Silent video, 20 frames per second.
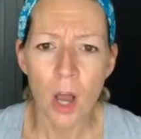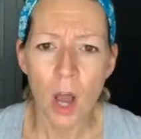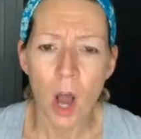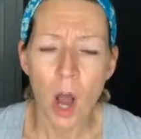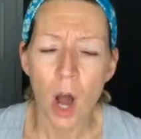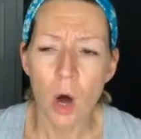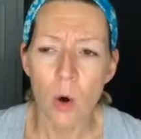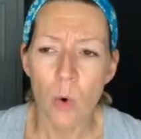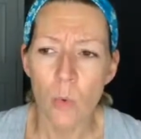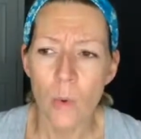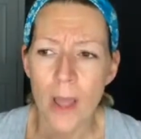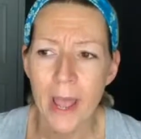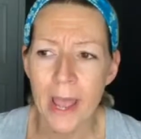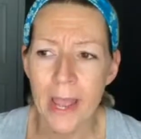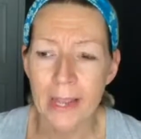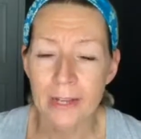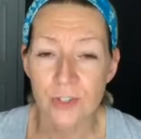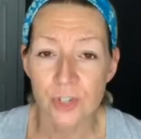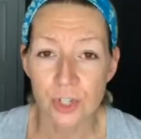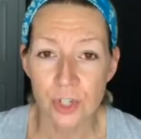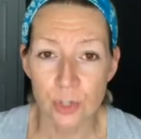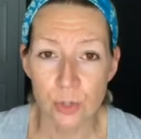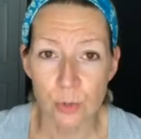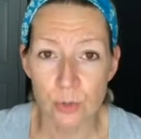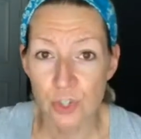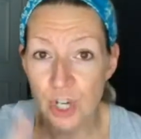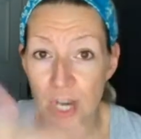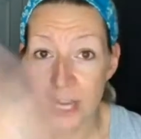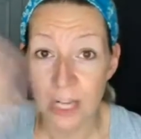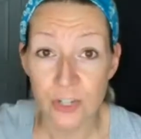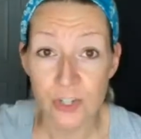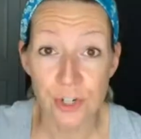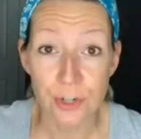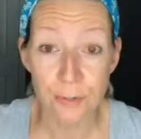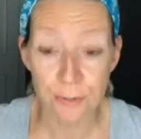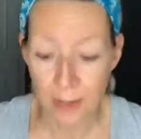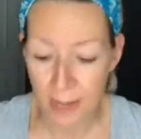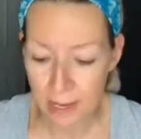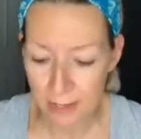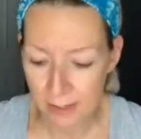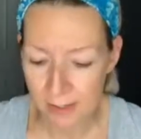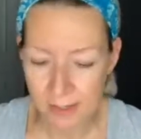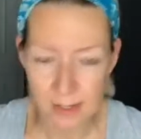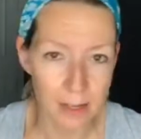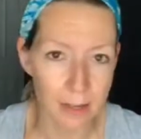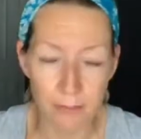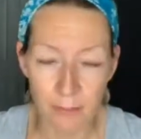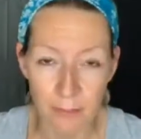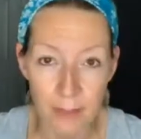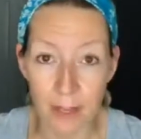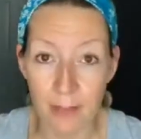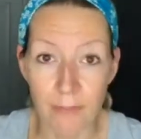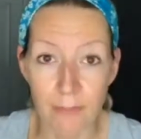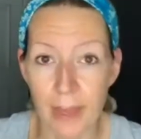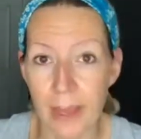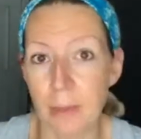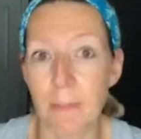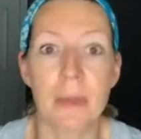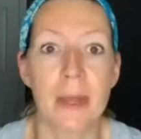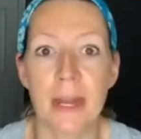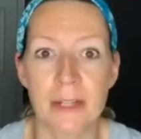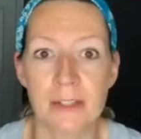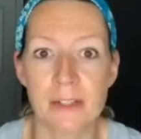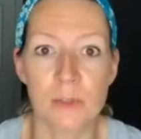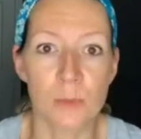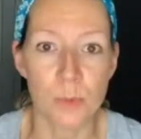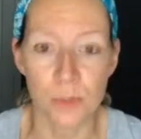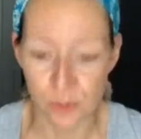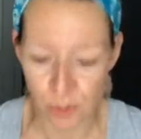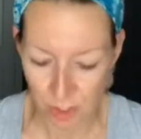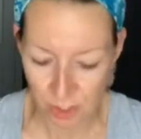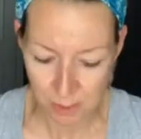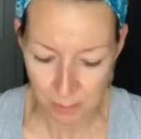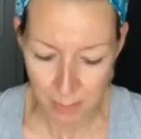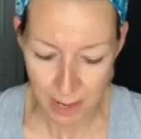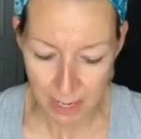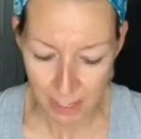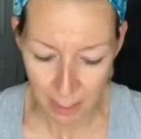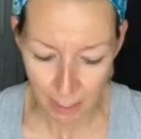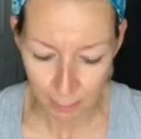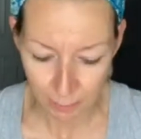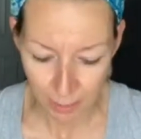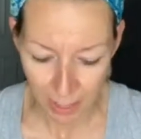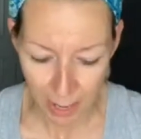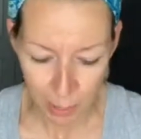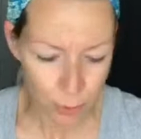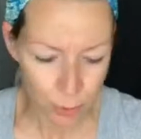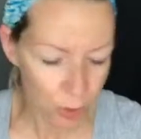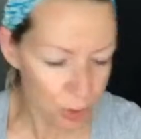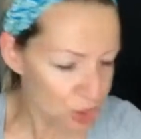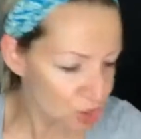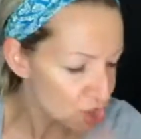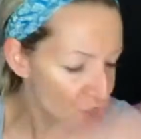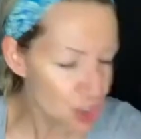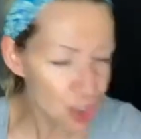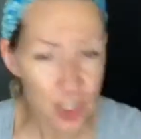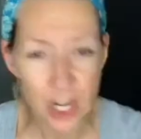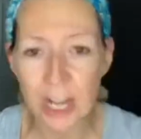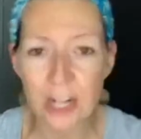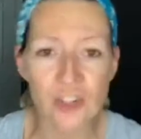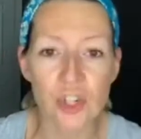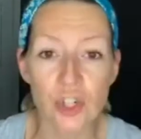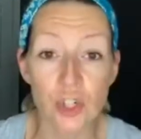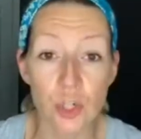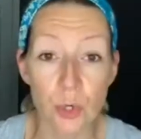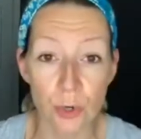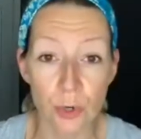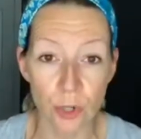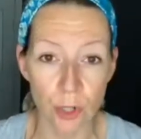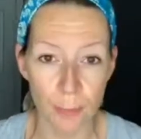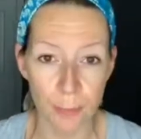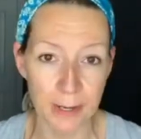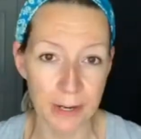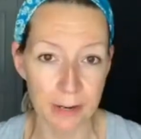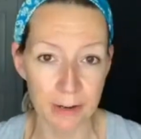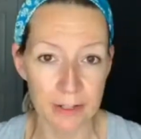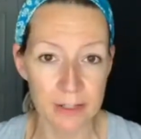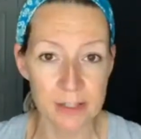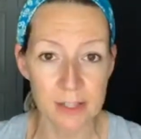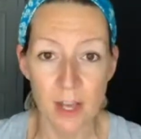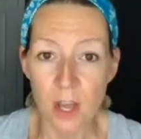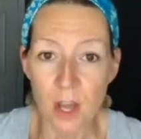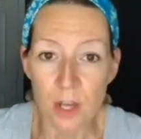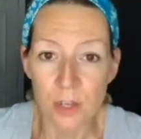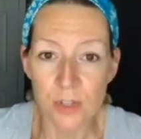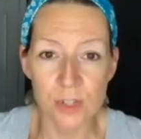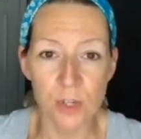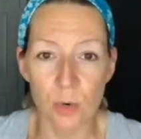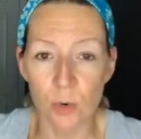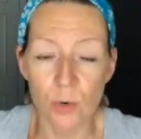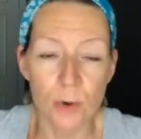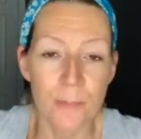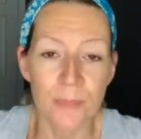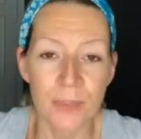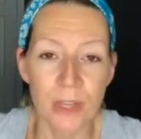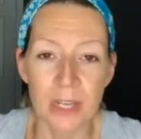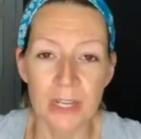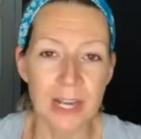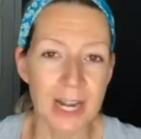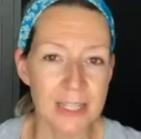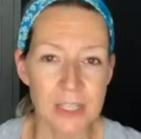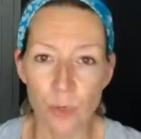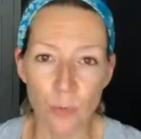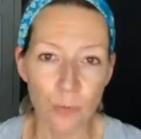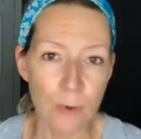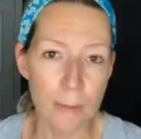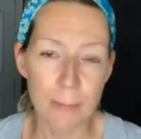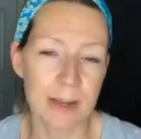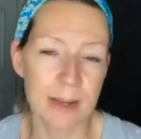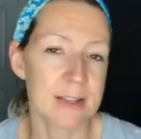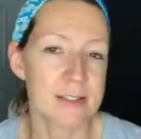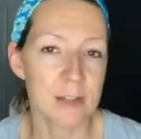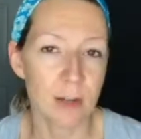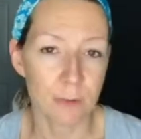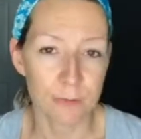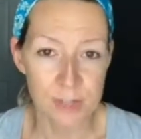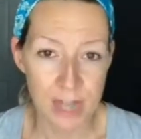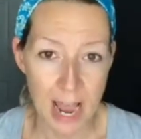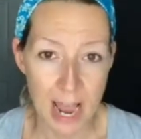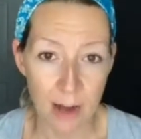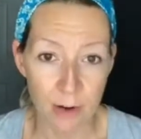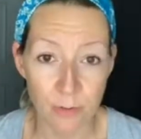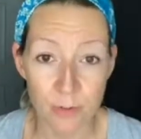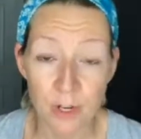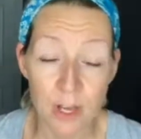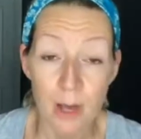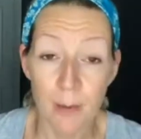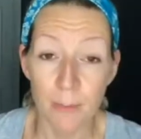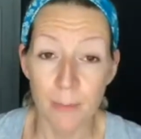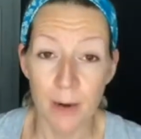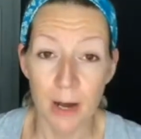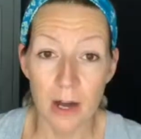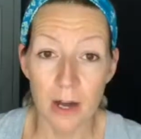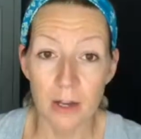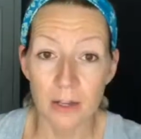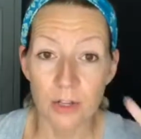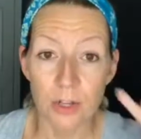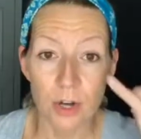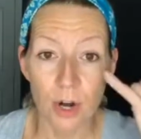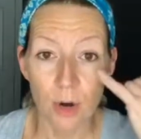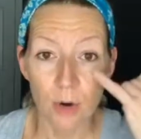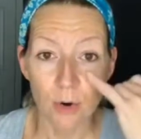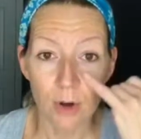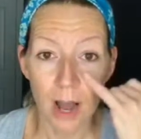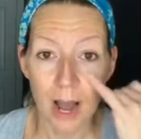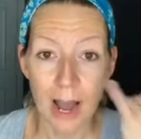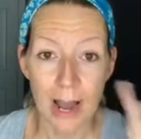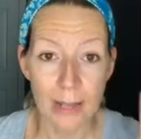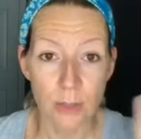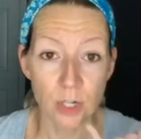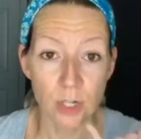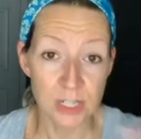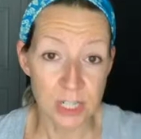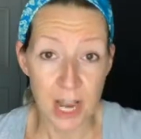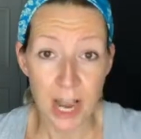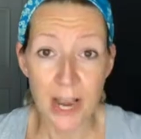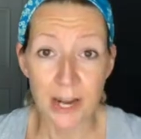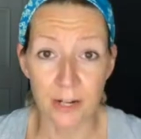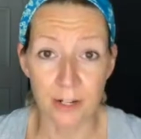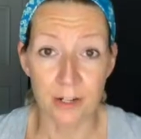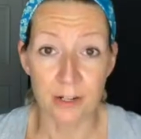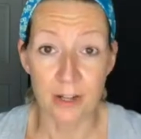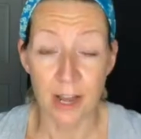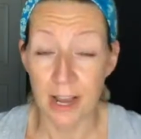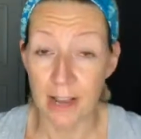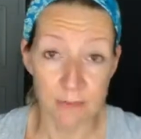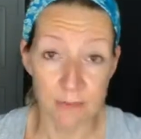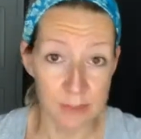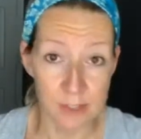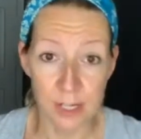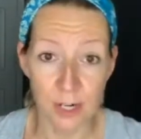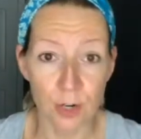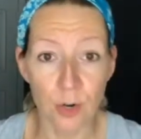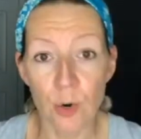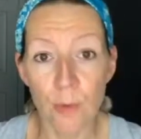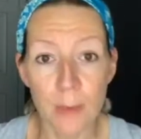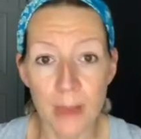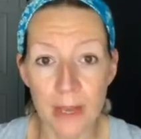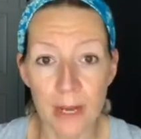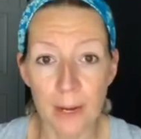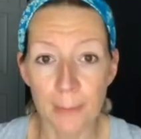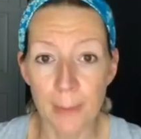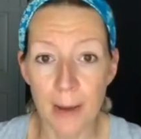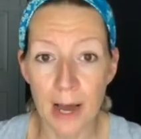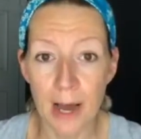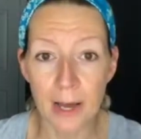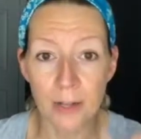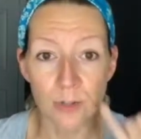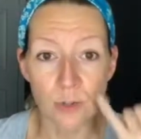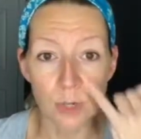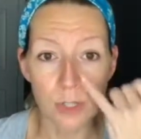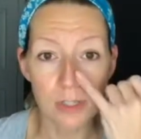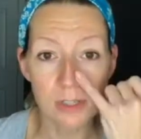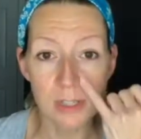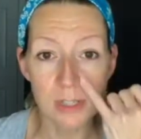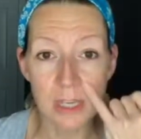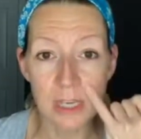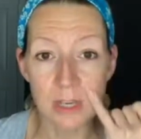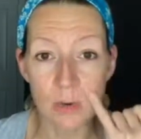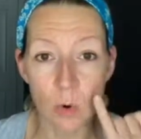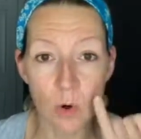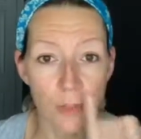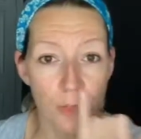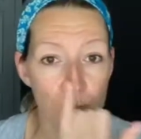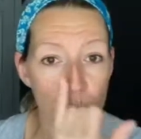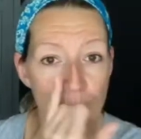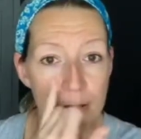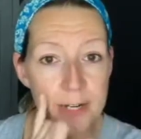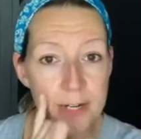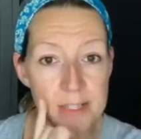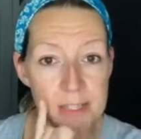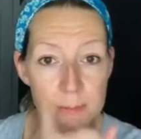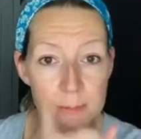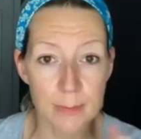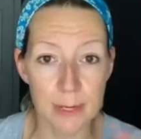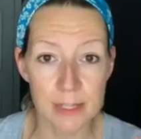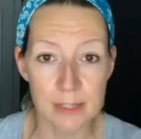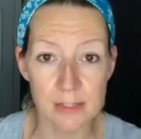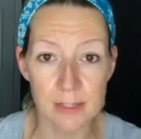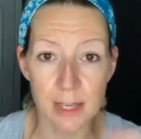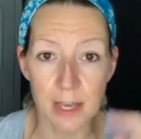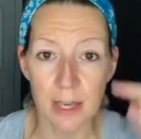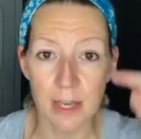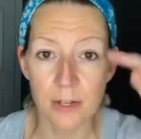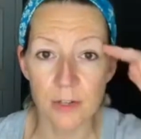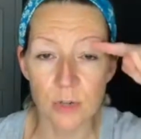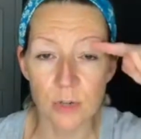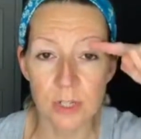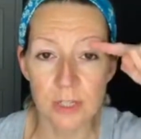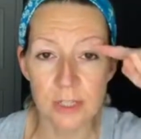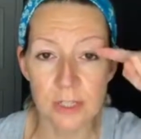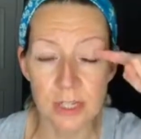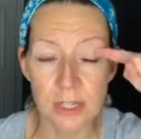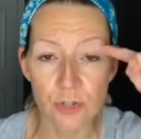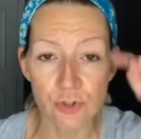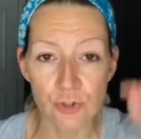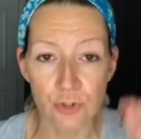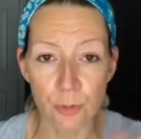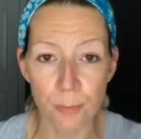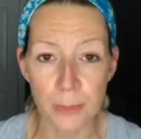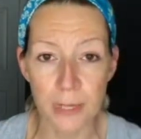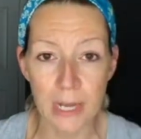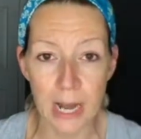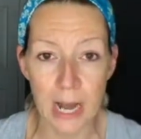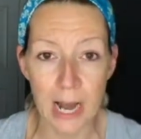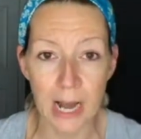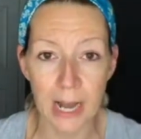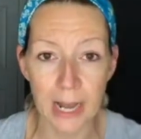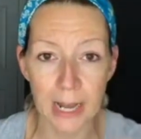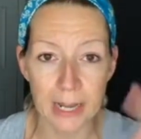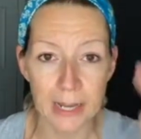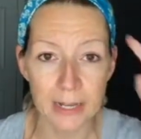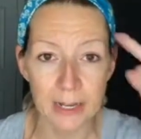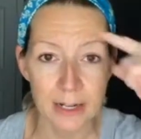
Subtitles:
a way to change your face in like minutes with just makeup, how you can change the total appearance. So not to rip myself down, but you know, I look tired. I have zero makeup on. You could see all the redness in my skin. You could see droopy eye.